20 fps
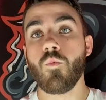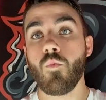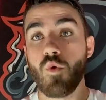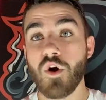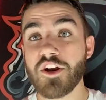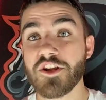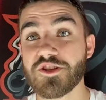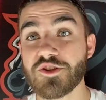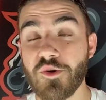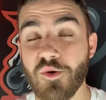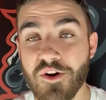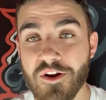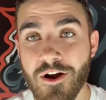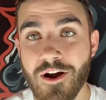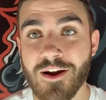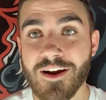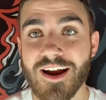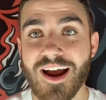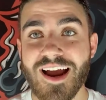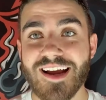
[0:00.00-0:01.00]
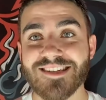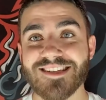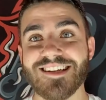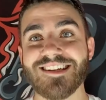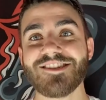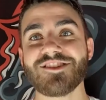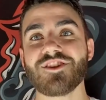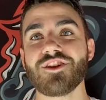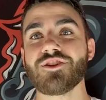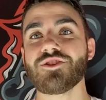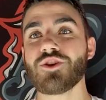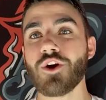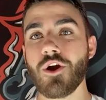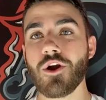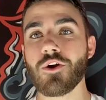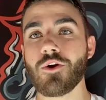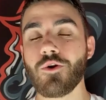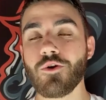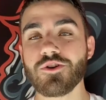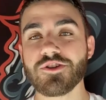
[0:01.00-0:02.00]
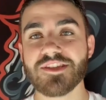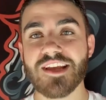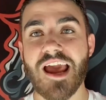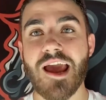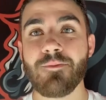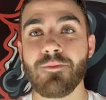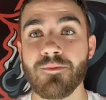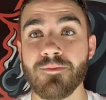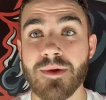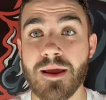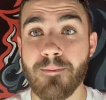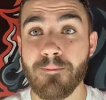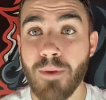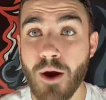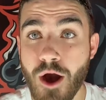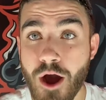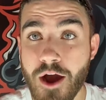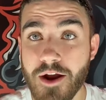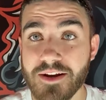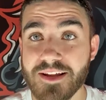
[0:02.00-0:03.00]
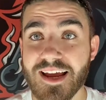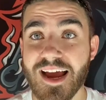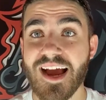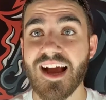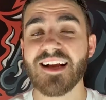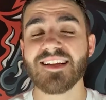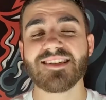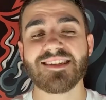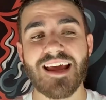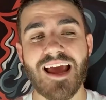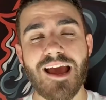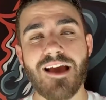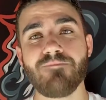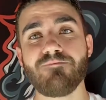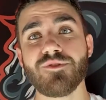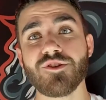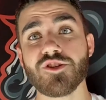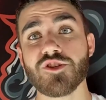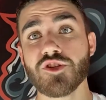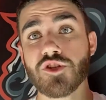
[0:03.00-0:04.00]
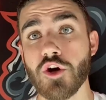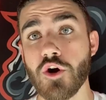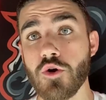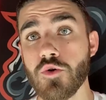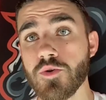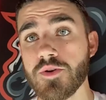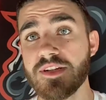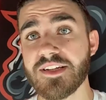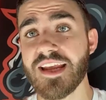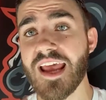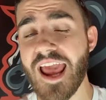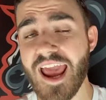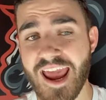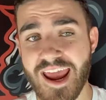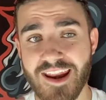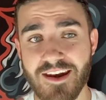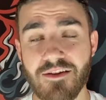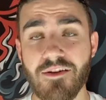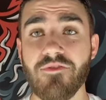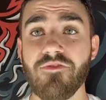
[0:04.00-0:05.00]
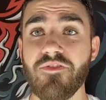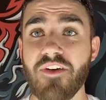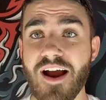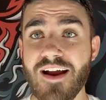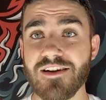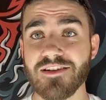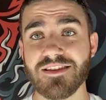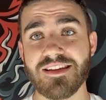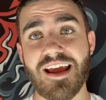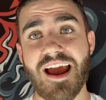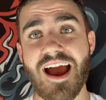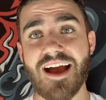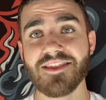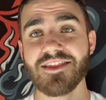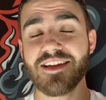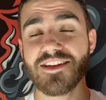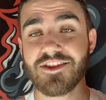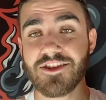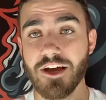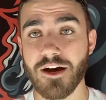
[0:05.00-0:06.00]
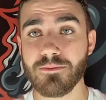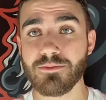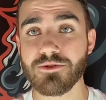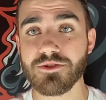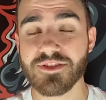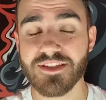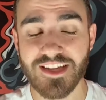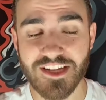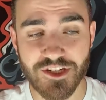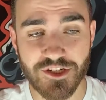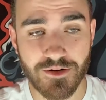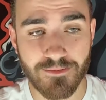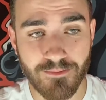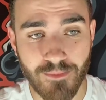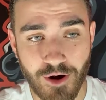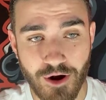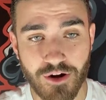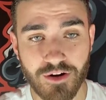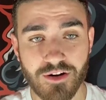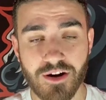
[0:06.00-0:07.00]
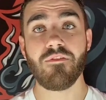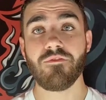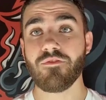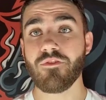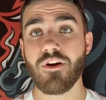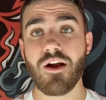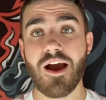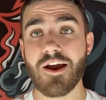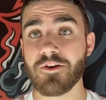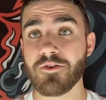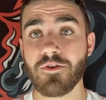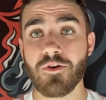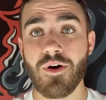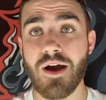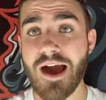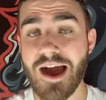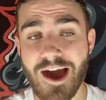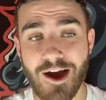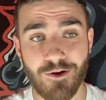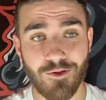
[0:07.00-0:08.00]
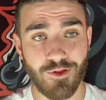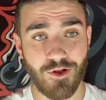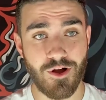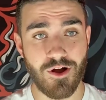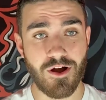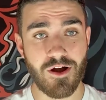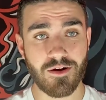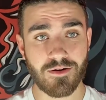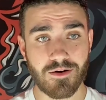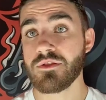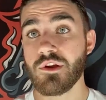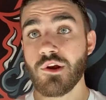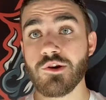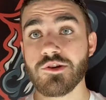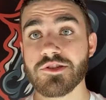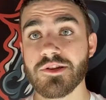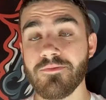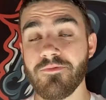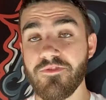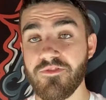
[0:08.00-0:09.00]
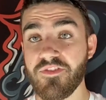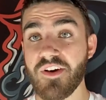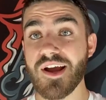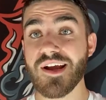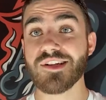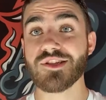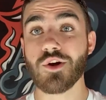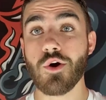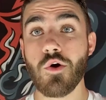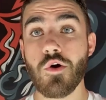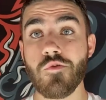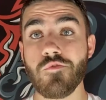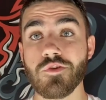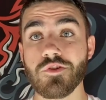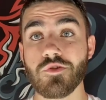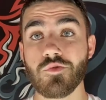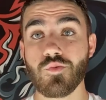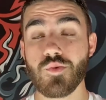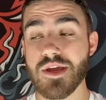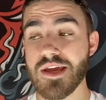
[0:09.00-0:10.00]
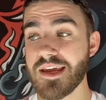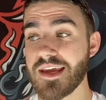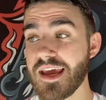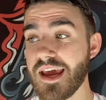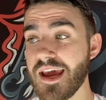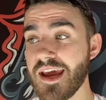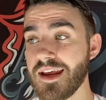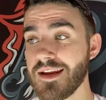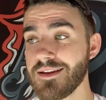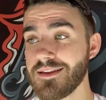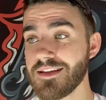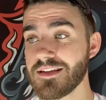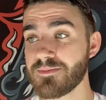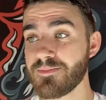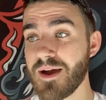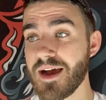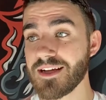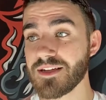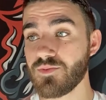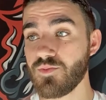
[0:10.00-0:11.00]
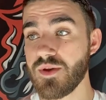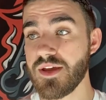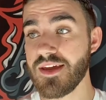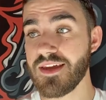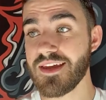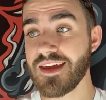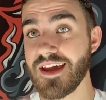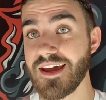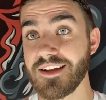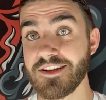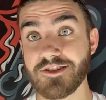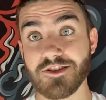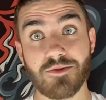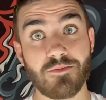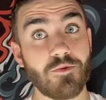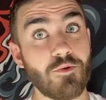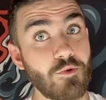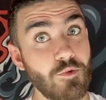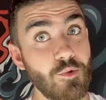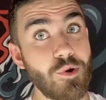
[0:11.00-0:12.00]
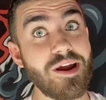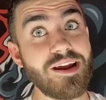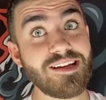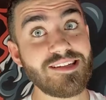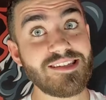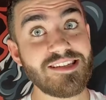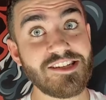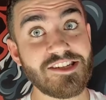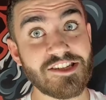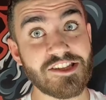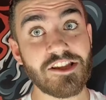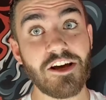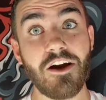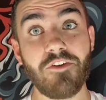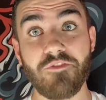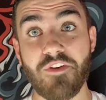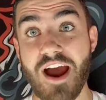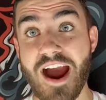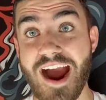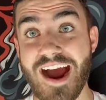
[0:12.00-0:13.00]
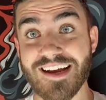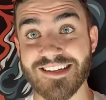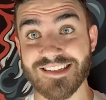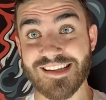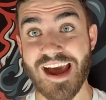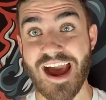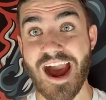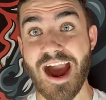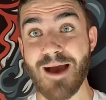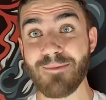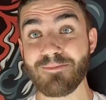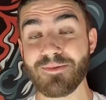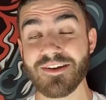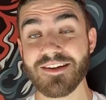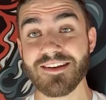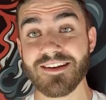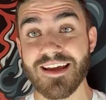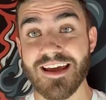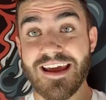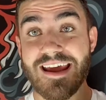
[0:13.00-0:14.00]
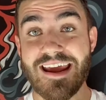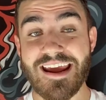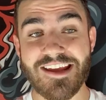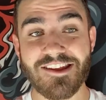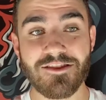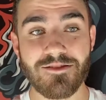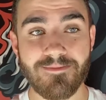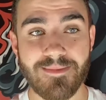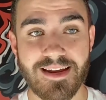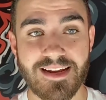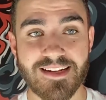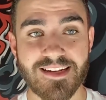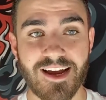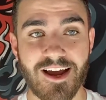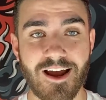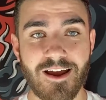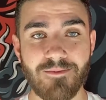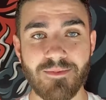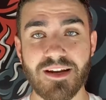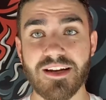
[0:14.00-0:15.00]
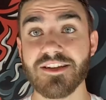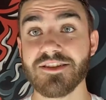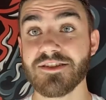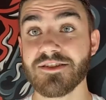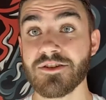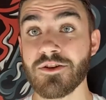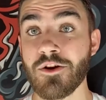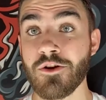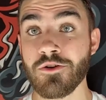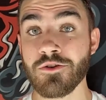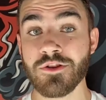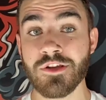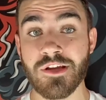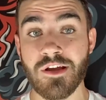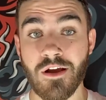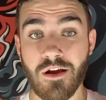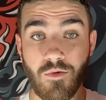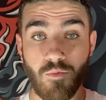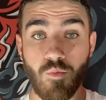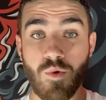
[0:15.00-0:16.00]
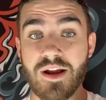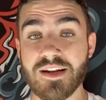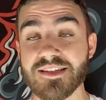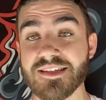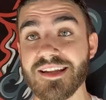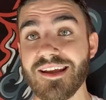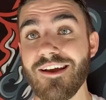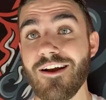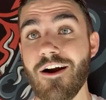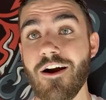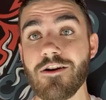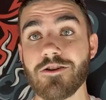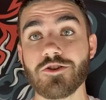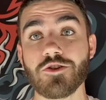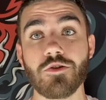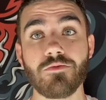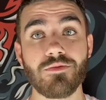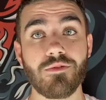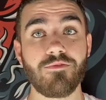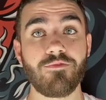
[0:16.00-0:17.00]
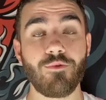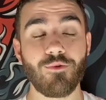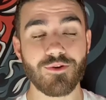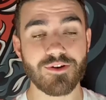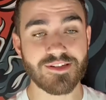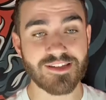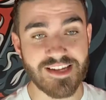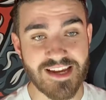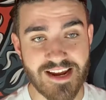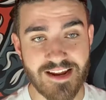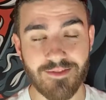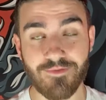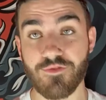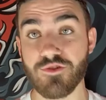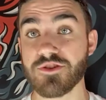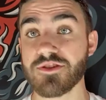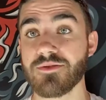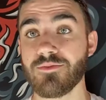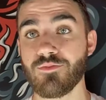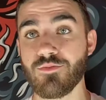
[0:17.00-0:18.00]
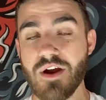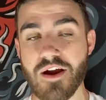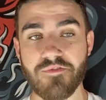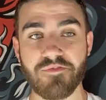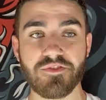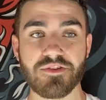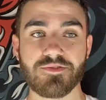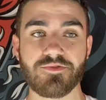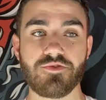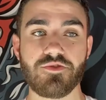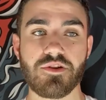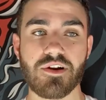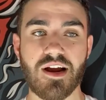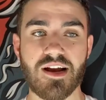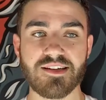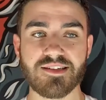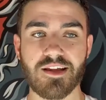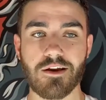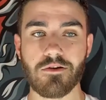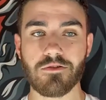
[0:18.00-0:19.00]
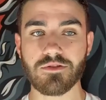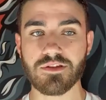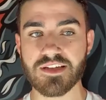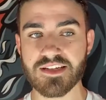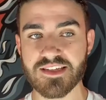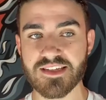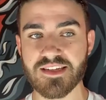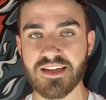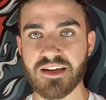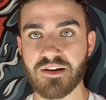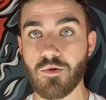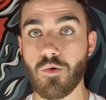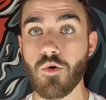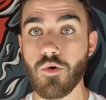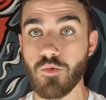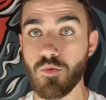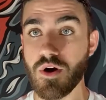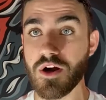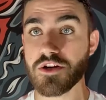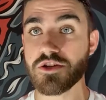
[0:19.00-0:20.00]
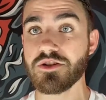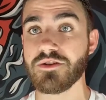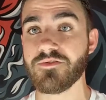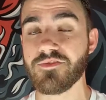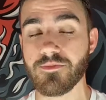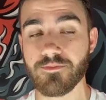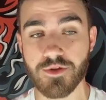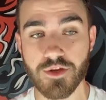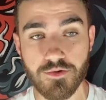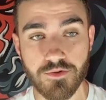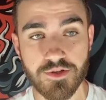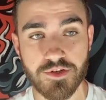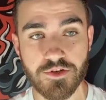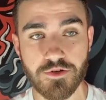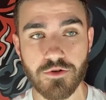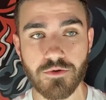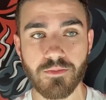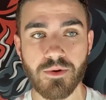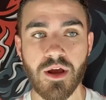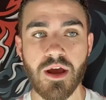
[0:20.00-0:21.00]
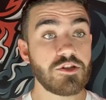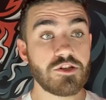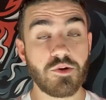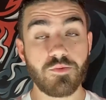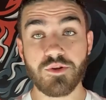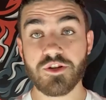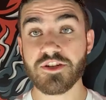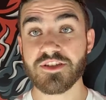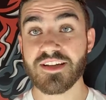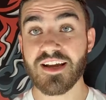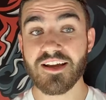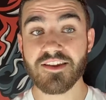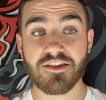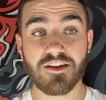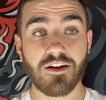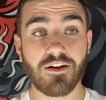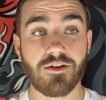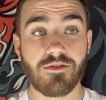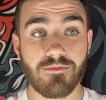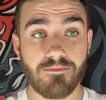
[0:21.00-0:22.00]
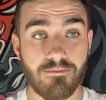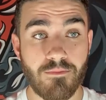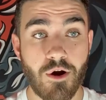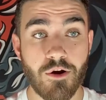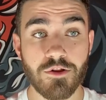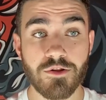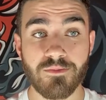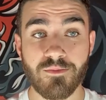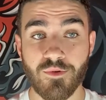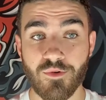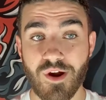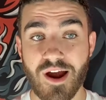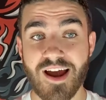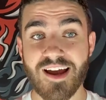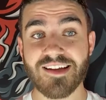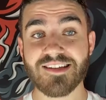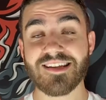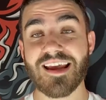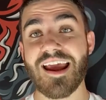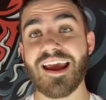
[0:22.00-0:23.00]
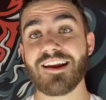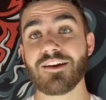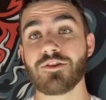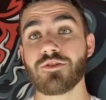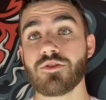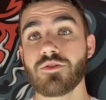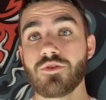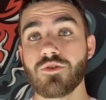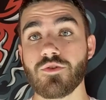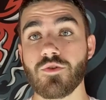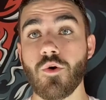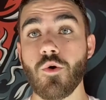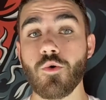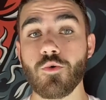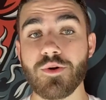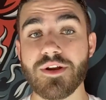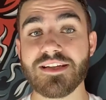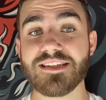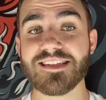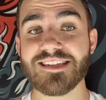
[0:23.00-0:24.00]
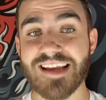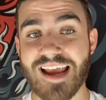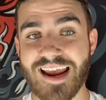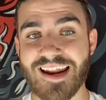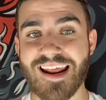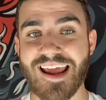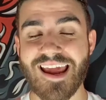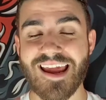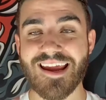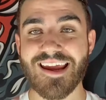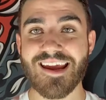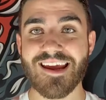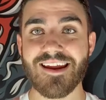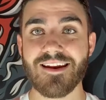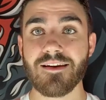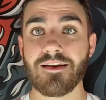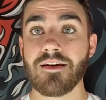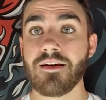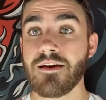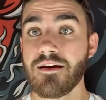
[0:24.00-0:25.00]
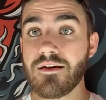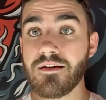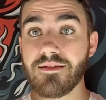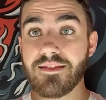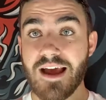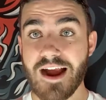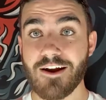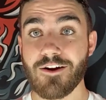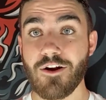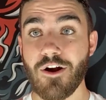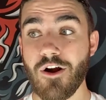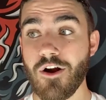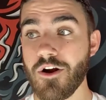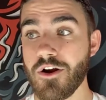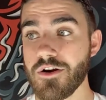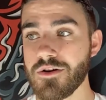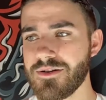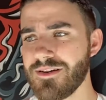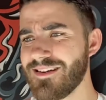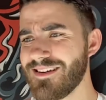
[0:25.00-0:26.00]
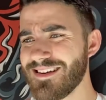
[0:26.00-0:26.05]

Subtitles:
What is going on, guys? It is the Dark Horse MMA podcast, episode 10. Finally at the double-digit mark for I don't know how long. There are some fights over the weekend, this past weekend. Some crazy stuff has happened. In the meantime, it is currently Wednesday, October 14th for some reference for you guys that are listening or watching from YouTube. So we just had the Marlon Moraes and Cory Sandhagen, that card.